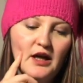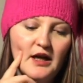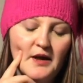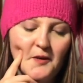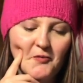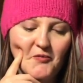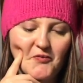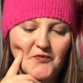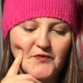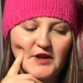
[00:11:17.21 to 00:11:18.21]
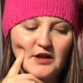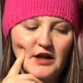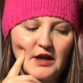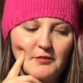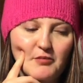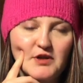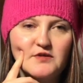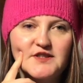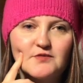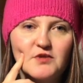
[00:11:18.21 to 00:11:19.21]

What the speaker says: But it was